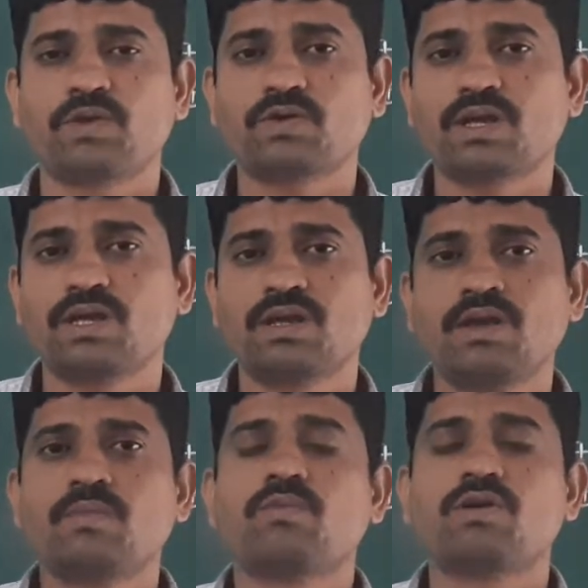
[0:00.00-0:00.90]

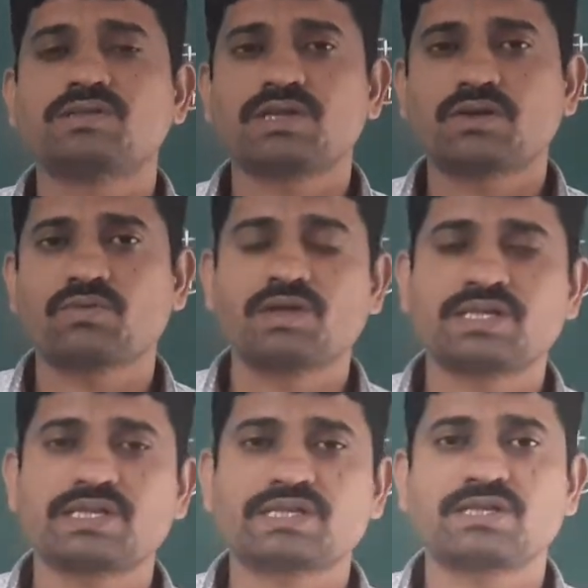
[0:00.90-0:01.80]
Okay. For circular
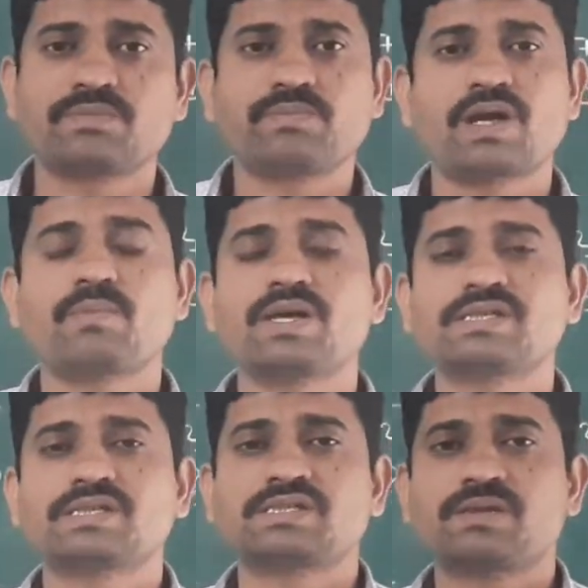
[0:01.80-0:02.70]
section, pi
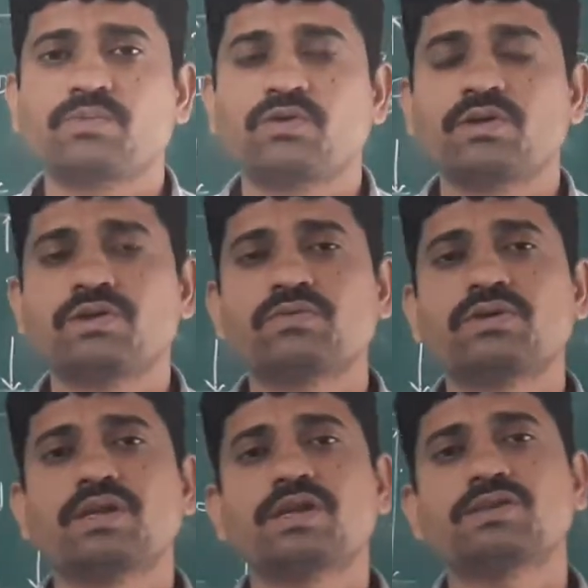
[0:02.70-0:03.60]
by 64 into
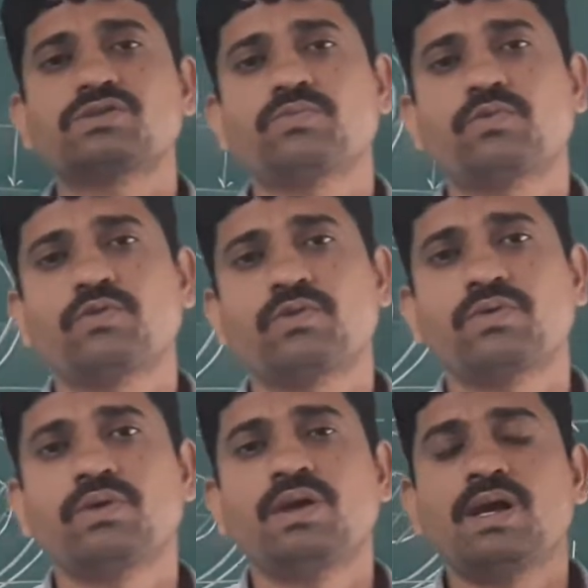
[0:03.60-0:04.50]
d raised to 4.
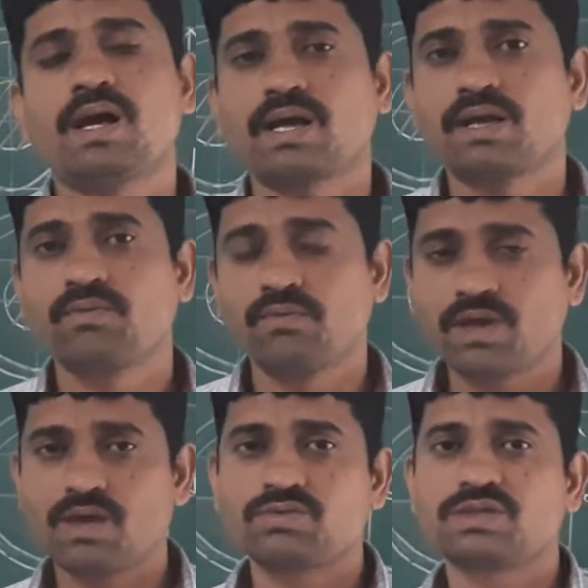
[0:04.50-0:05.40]
Again, we
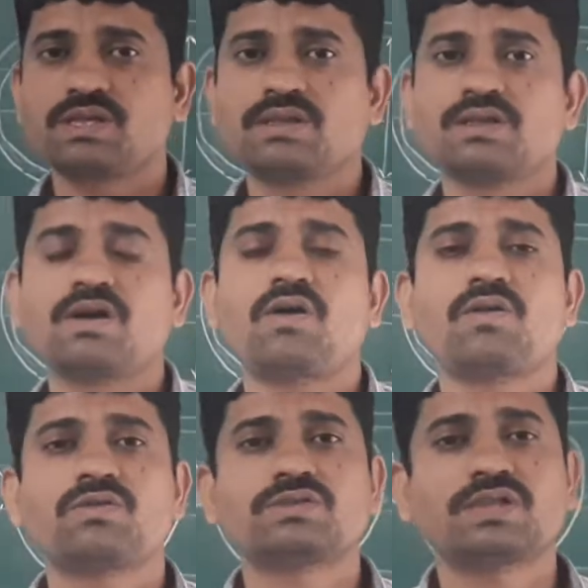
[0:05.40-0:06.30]
have seen the
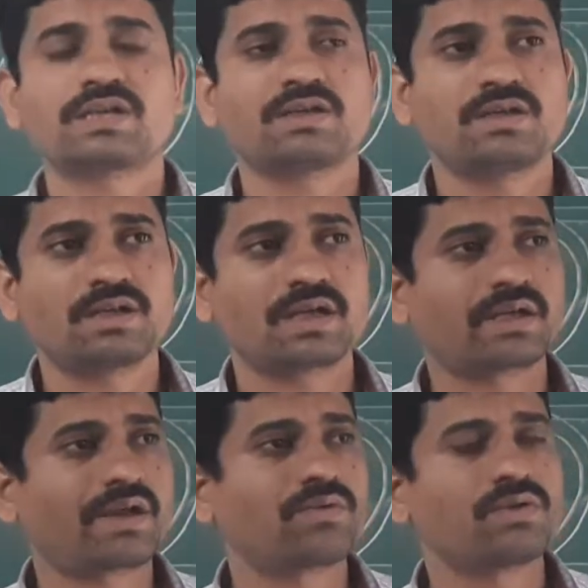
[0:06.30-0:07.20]
hollow
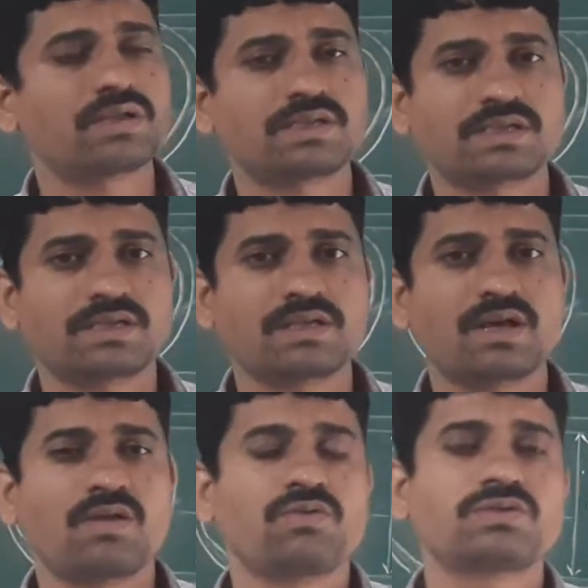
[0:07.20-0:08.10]
rectangular section,
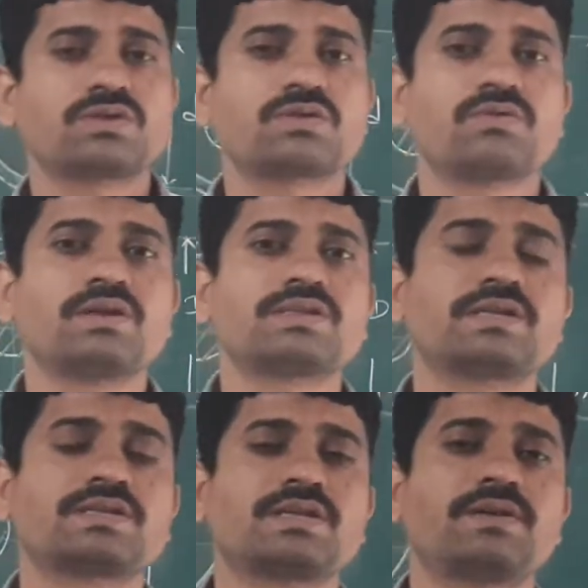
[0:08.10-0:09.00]
hollow circular
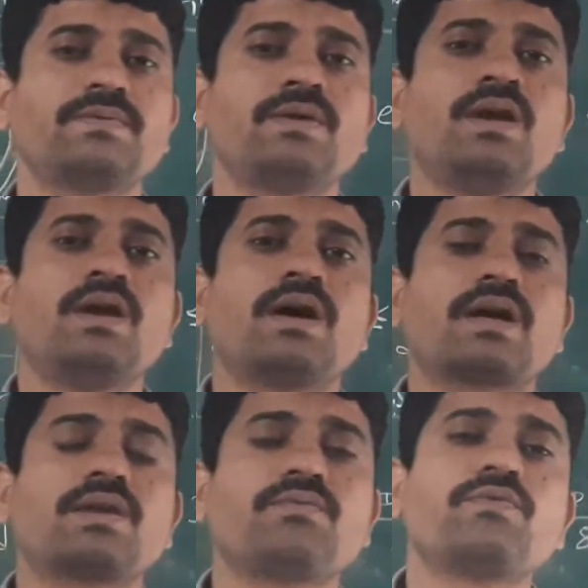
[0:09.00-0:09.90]
section.
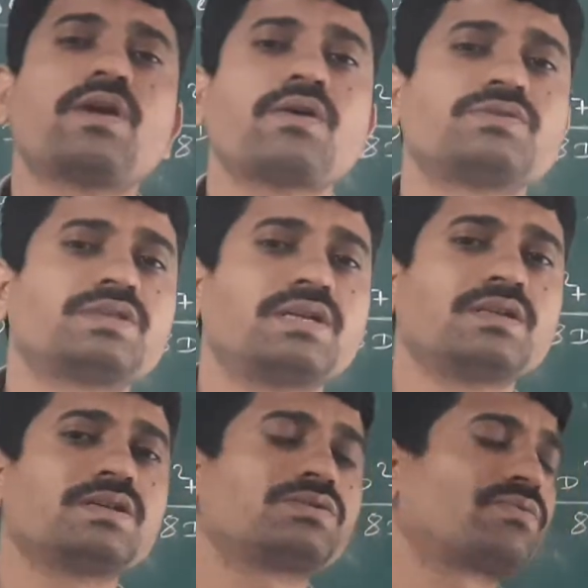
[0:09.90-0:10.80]
Again, we have seen
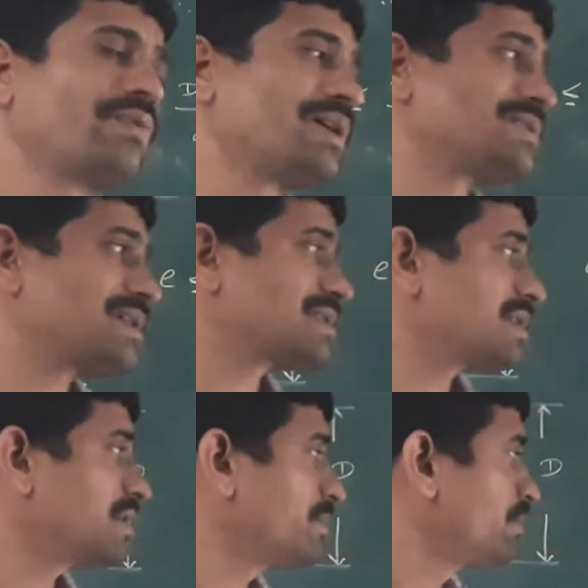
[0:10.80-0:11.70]
the square
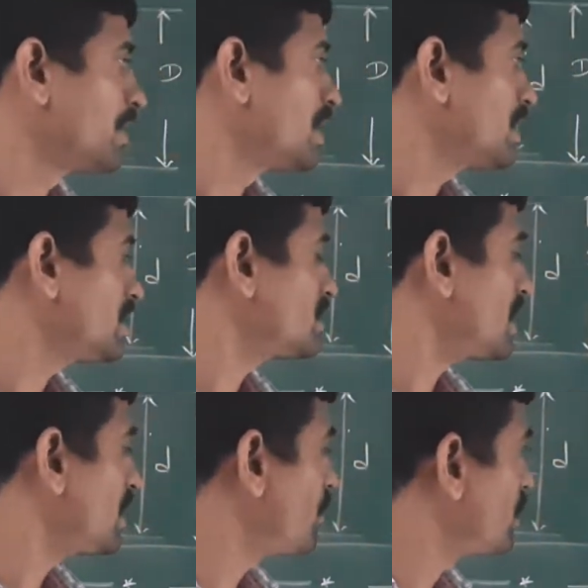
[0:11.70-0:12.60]
section. Each
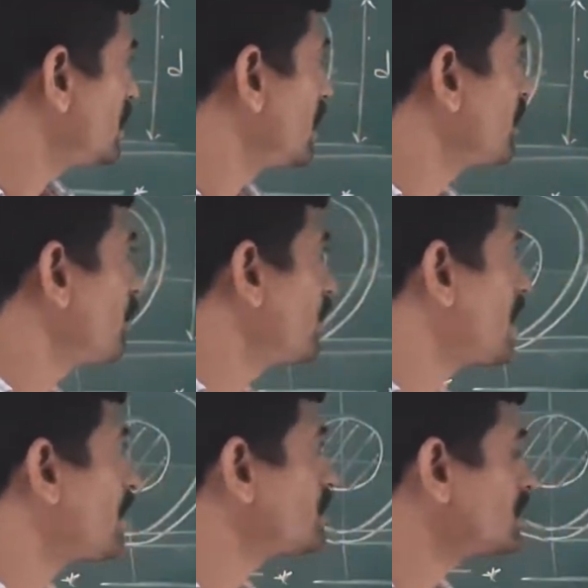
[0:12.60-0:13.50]
and everything
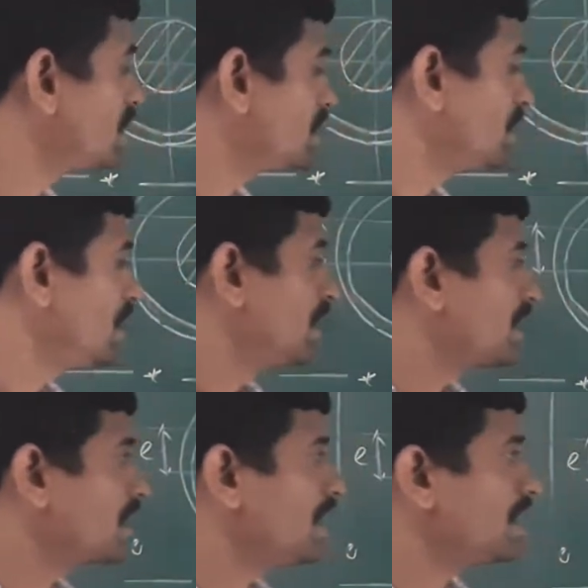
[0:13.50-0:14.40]
we have seen
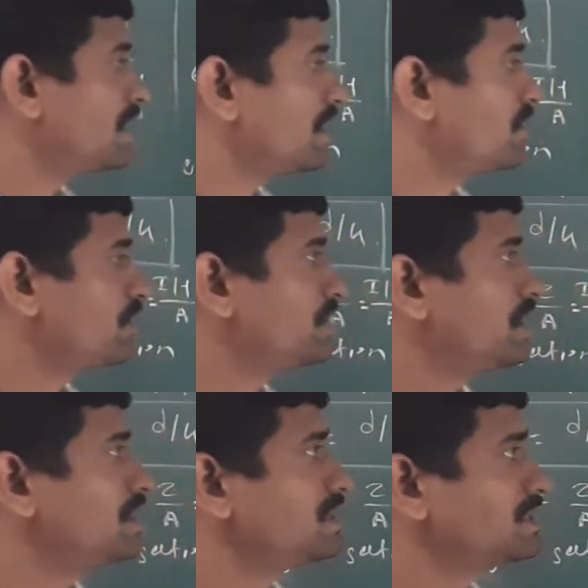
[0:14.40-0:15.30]
related to
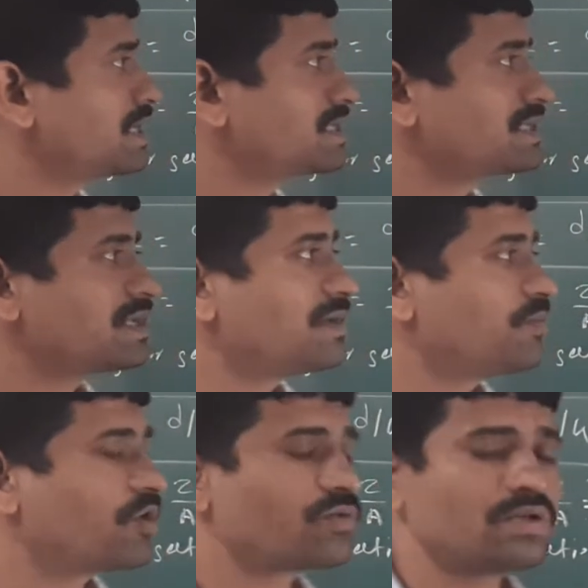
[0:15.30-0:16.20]
the sectional
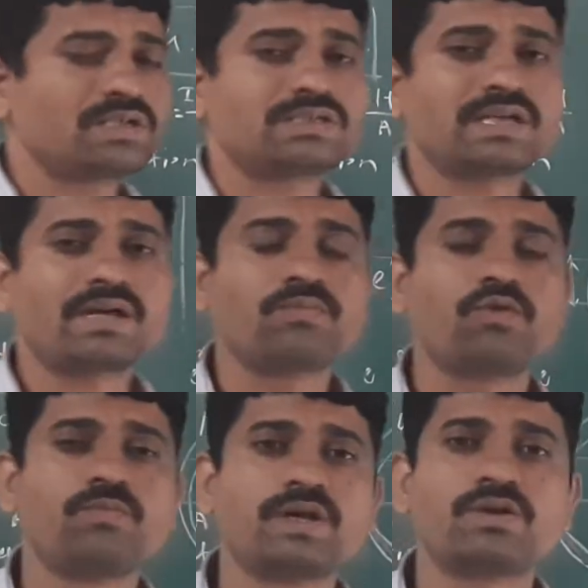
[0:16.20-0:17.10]
modulus and
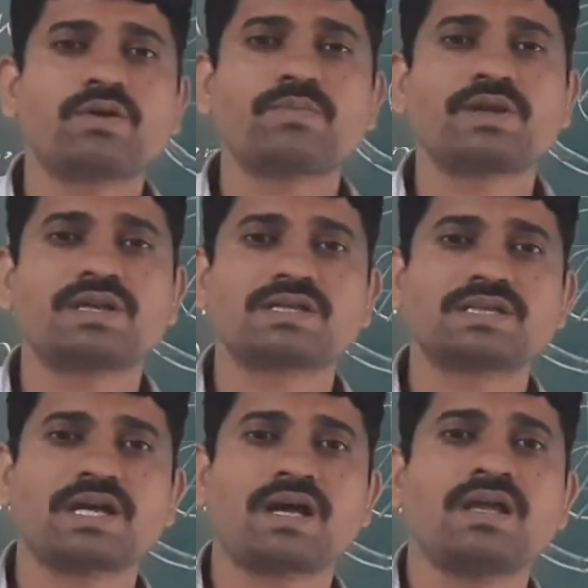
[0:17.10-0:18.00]
moment of
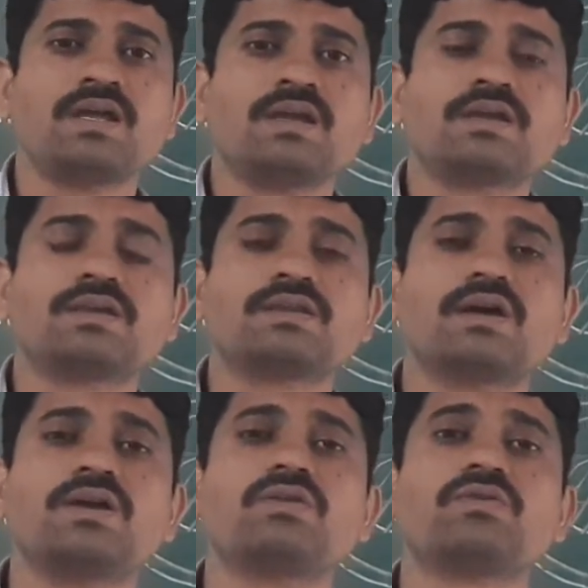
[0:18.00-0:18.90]
inertia in
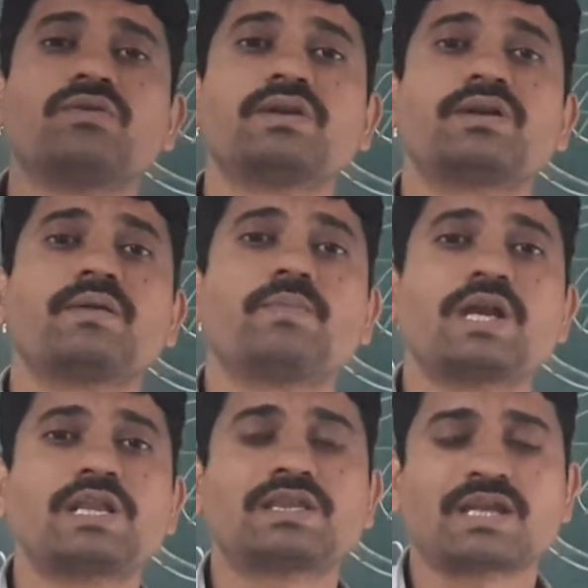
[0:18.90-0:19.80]
the unit
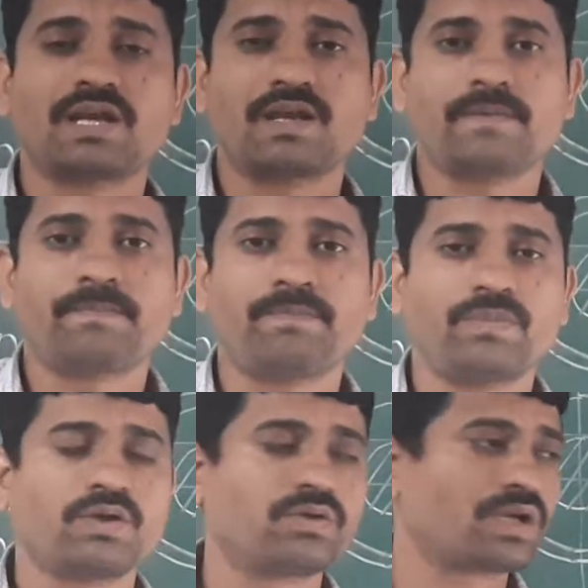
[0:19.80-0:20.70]
number 3.
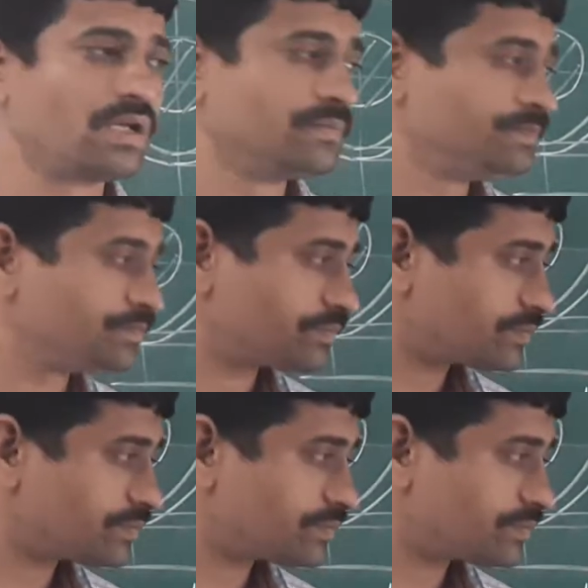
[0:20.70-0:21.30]
Okay.